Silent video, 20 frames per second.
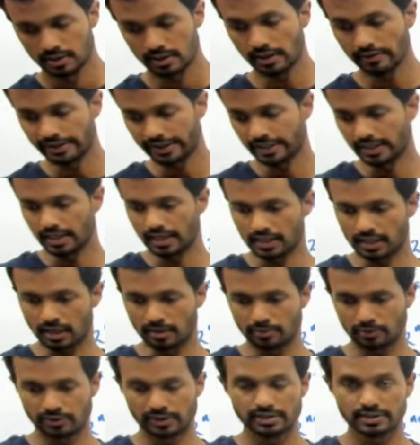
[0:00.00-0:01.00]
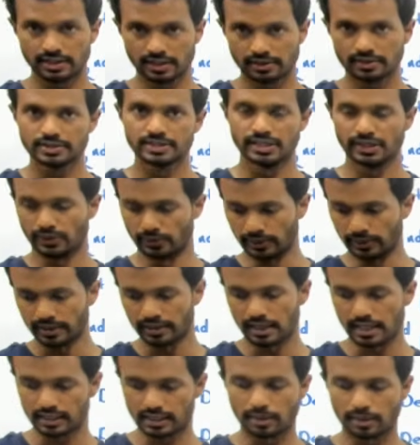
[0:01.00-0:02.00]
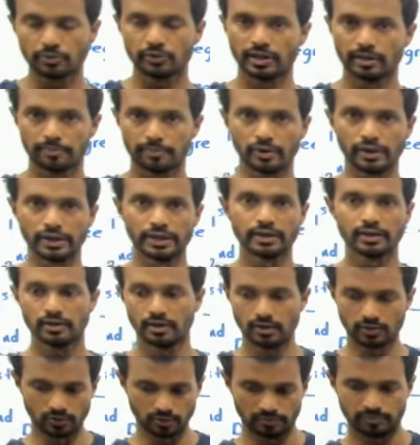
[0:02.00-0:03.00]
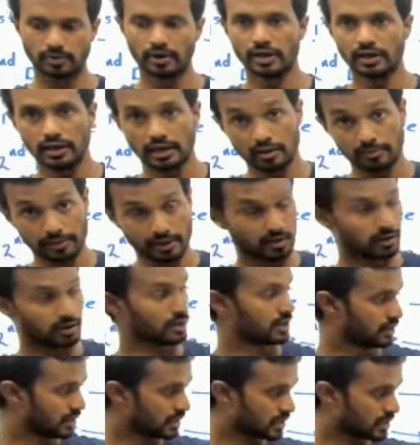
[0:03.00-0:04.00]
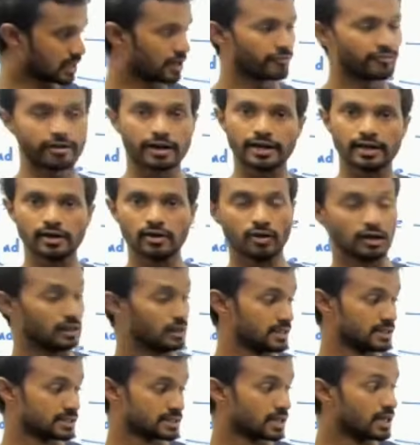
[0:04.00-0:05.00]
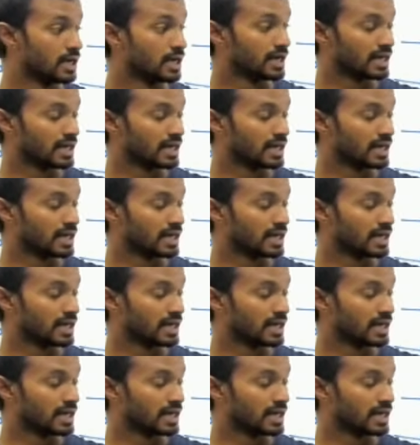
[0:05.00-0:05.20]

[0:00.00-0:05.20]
Yeah, wait, I'll come to this degree 0. I'll come to that point. A good point. I'll be talking that after writing all these.